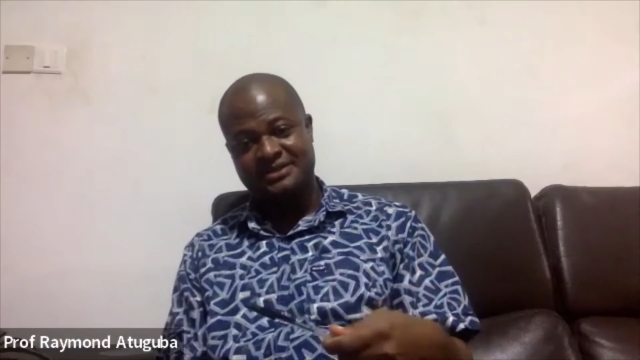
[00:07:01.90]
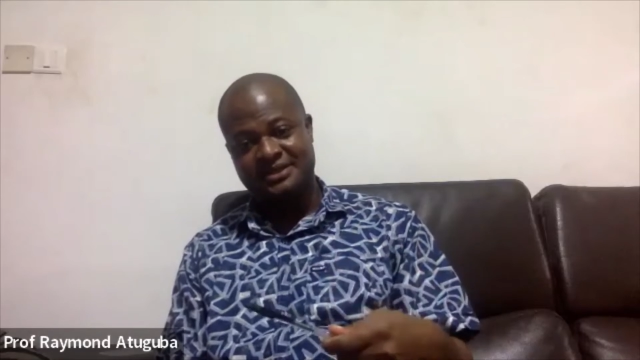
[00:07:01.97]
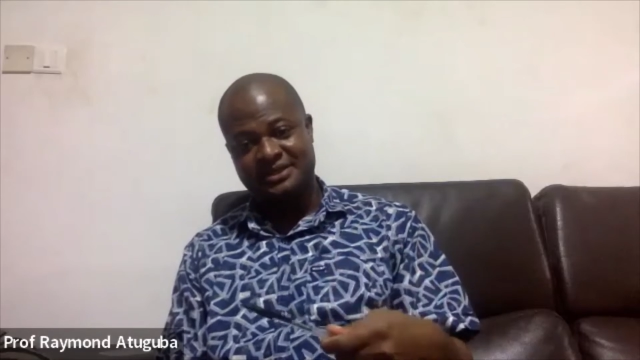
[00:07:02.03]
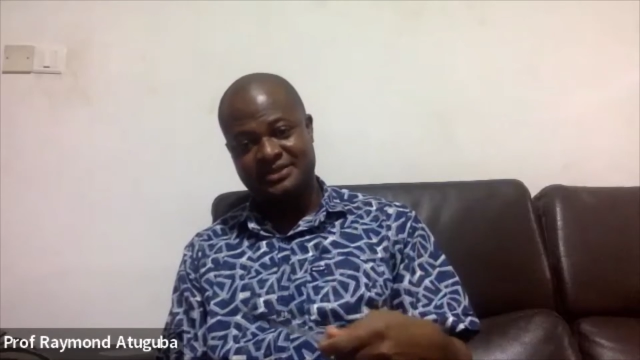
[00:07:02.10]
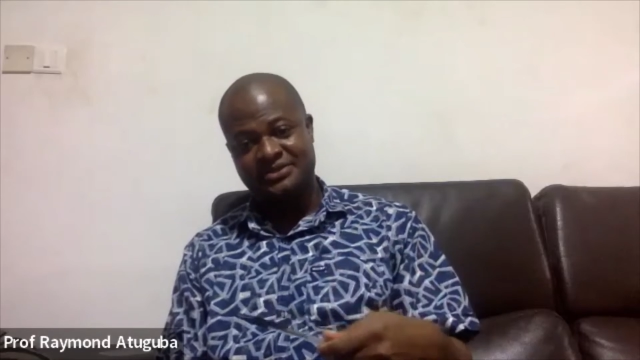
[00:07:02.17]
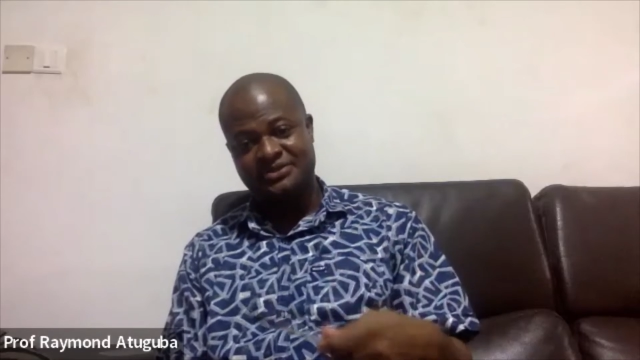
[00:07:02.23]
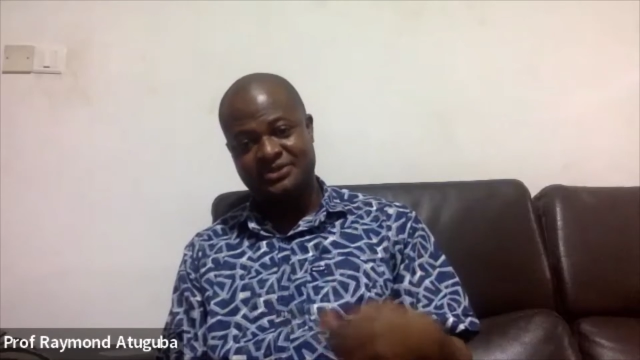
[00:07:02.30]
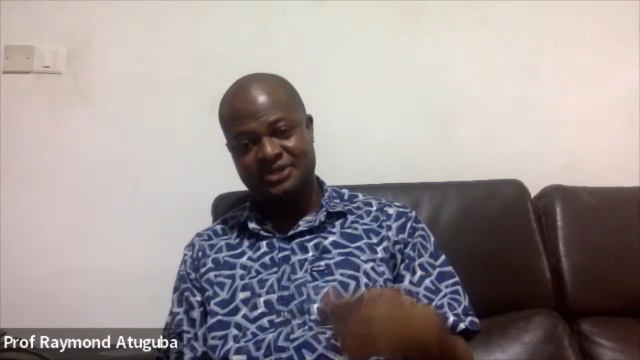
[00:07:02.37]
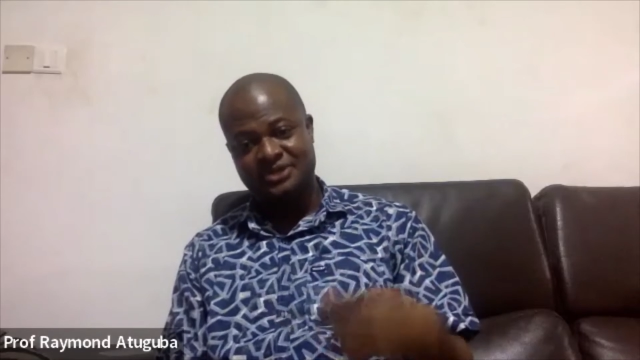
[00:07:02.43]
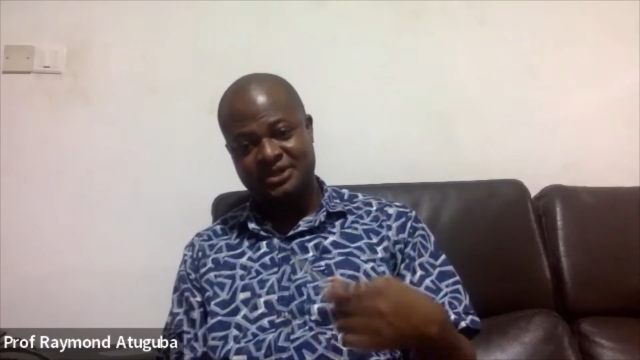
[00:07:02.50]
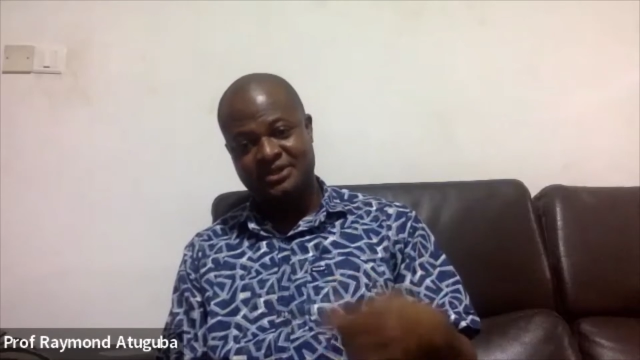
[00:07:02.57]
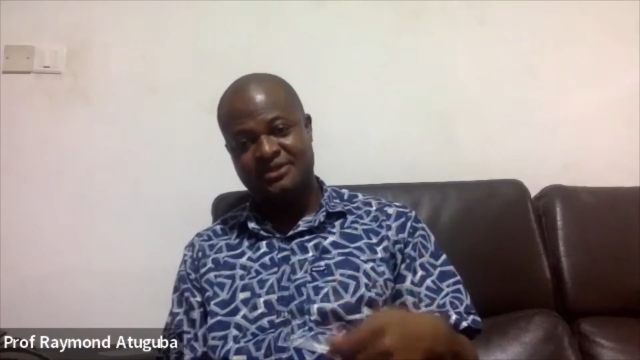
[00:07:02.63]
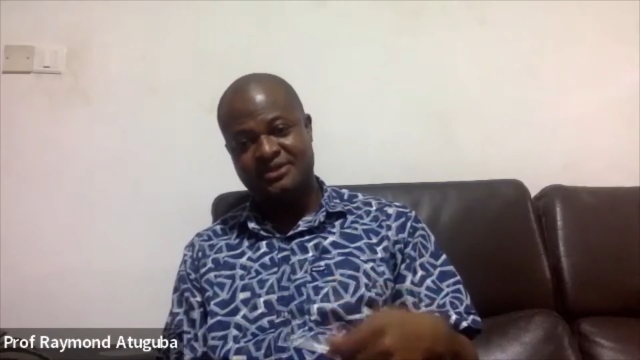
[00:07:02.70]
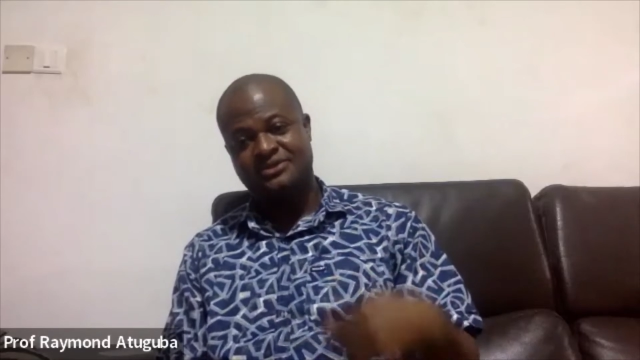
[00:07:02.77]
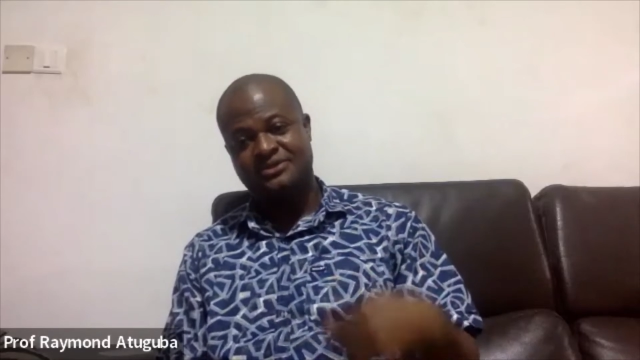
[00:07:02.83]
that you
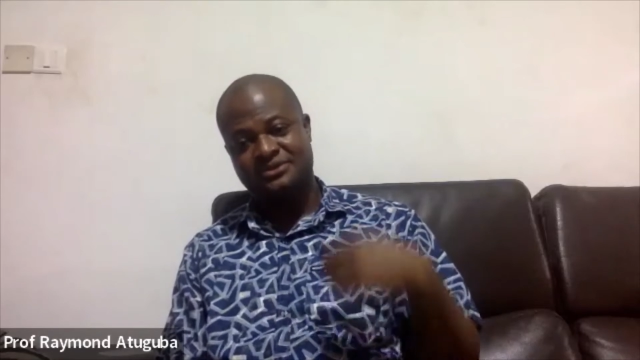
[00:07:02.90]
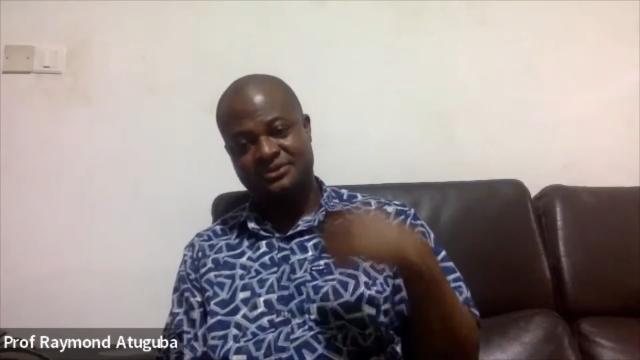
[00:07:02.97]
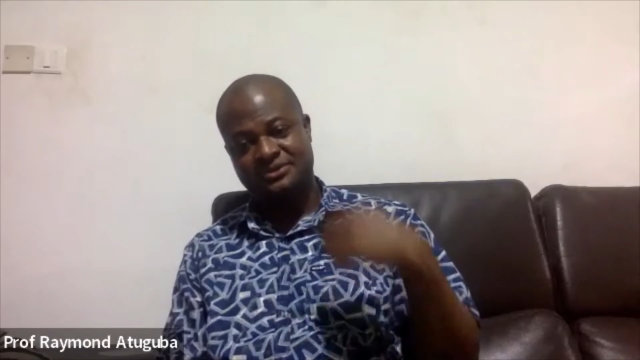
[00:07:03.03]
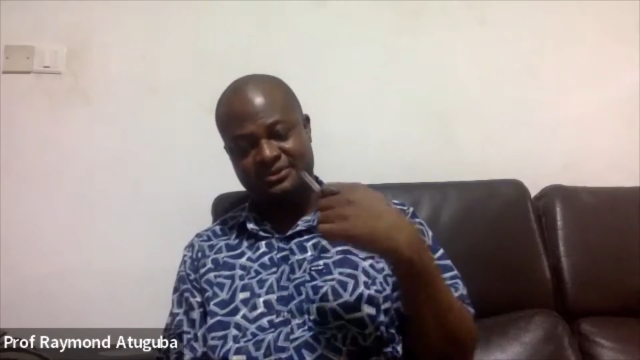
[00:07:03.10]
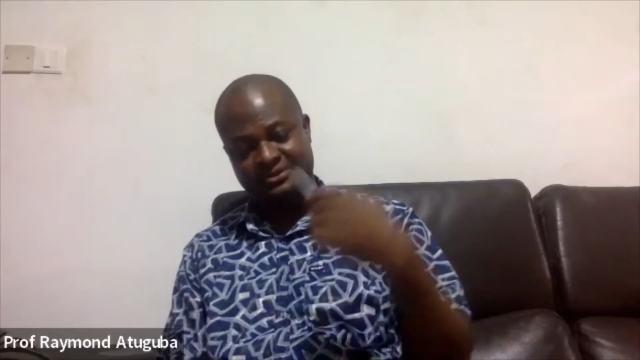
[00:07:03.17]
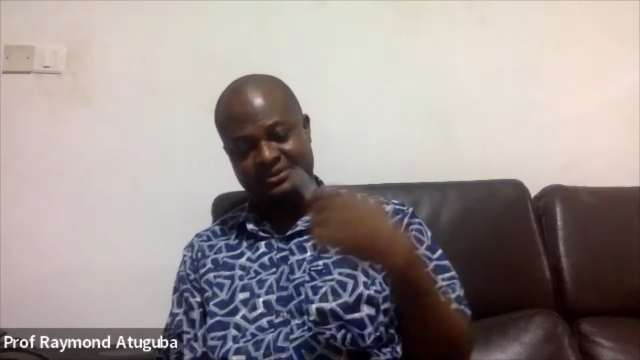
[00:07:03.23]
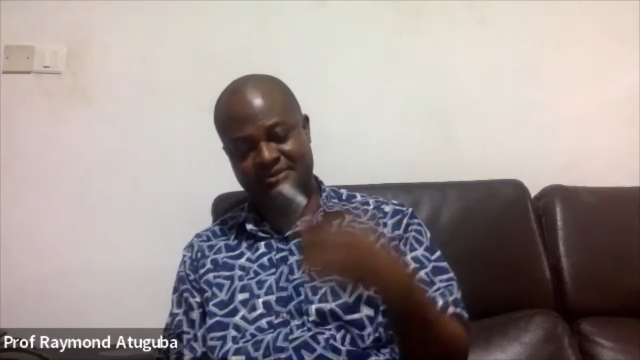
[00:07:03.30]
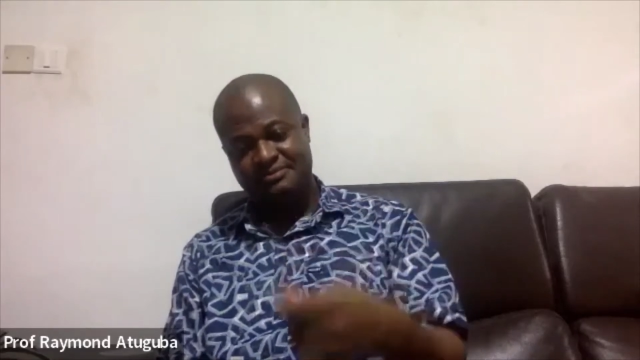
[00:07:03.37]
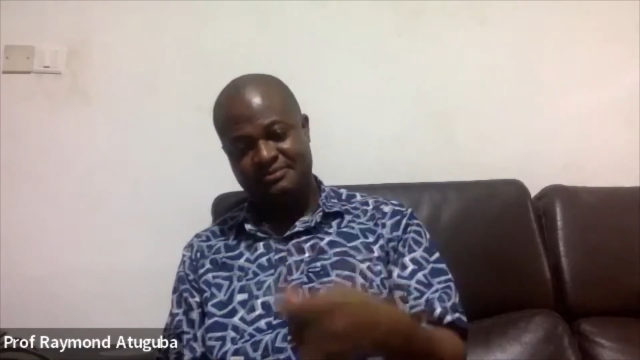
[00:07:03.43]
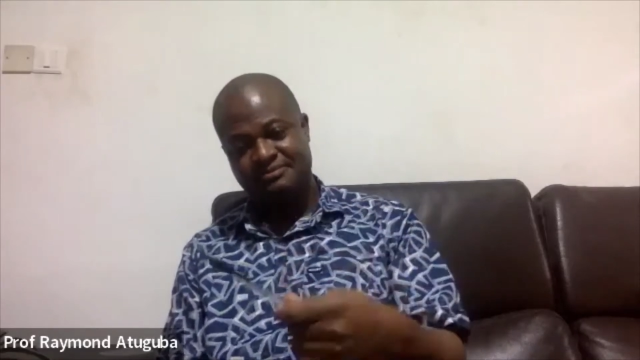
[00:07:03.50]
need to